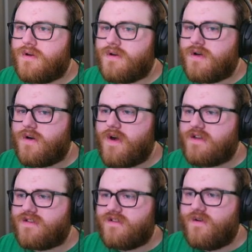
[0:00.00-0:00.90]
Alright,
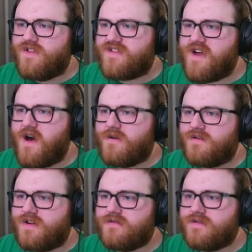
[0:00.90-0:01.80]
to the
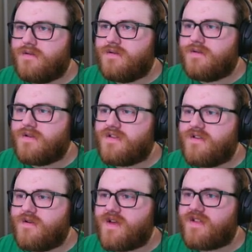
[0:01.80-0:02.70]
zone! Let's
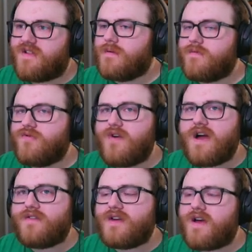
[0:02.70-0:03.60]
do this.
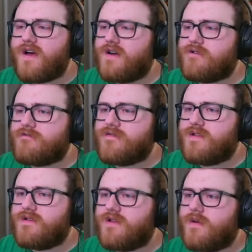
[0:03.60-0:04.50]
Driving off
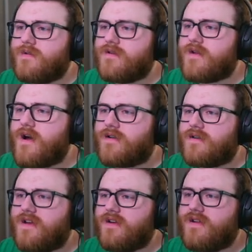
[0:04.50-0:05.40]
into the
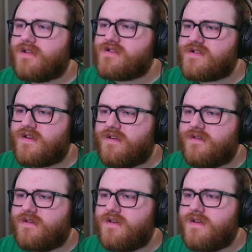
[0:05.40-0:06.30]
darkness
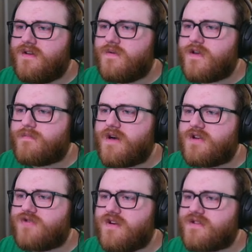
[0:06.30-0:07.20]
with my
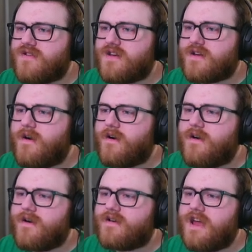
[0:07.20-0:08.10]
trusty
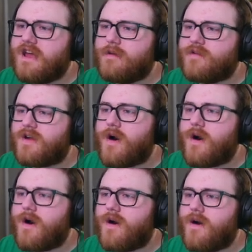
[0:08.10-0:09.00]
car named
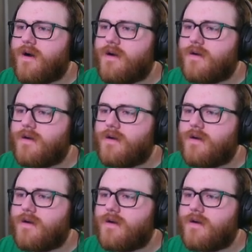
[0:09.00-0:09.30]
Car.